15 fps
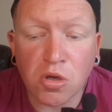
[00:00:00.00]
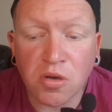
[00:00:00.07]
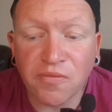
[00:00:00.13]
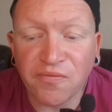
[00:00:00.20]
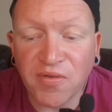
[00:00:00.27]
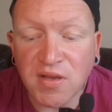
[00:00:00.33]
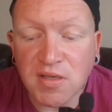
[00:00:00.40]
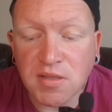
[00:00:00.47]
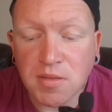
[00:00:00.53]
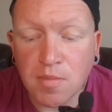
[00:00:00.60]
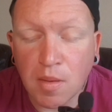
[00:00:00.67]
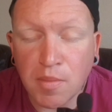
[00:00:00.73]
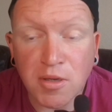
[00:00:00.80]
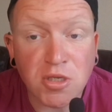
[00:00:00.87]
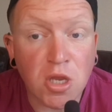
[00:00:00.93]

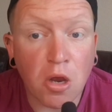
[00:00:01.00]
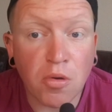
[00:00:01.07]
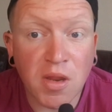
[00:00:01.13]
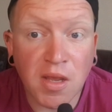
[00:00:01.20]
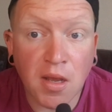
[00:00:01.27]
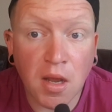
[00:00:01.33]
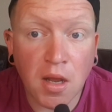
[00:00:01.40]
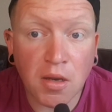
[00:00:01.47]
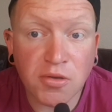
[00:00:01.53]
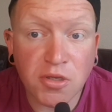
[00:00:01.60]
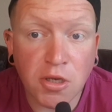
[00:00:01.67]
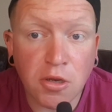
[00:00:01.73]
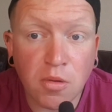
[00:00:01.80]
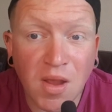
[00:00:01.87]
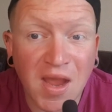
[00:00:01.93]
convinced maybe Tony Khan
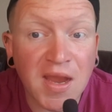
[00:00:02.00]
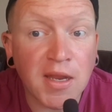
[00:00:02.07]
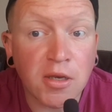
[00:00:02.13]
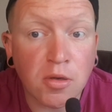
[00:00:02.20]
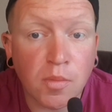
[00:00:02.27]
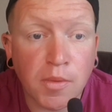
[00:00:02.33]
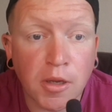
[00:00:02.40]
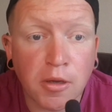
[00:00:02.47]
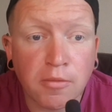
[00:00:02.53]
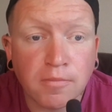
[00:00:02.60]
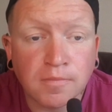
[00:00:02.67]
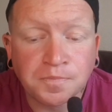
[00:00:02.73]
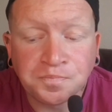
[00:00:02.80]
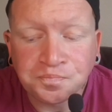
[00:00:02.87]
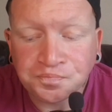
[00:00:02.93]
to do AEW,
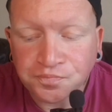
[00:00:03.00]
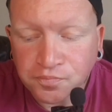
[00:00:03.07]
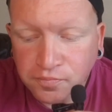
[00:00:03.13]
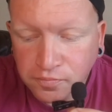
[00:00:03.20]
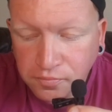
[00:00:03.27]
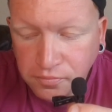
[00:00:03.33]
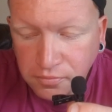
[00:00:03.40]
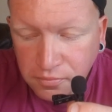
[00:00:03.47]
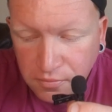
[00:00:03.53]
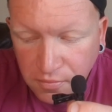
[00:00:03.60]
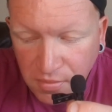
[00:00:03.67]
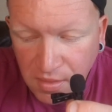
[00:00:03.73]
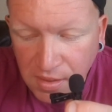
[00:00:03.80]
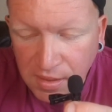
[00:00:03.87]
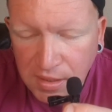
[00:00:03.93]

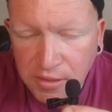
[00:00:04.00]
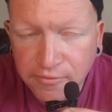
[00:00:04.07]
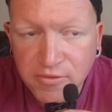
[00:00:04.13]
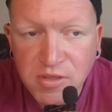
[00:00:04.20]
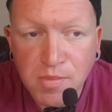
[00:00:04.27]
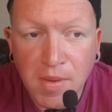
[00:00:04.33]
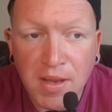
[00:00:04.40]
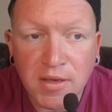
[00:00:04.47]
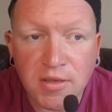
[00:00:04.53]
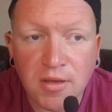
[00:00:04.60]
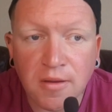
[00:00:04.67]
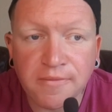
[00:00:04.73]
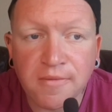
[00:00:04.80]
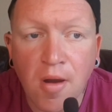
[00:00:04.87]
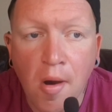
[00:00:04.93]
in the respect
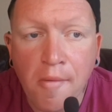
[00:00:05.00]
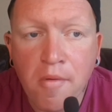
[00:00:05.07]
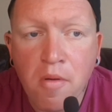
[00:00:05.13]
of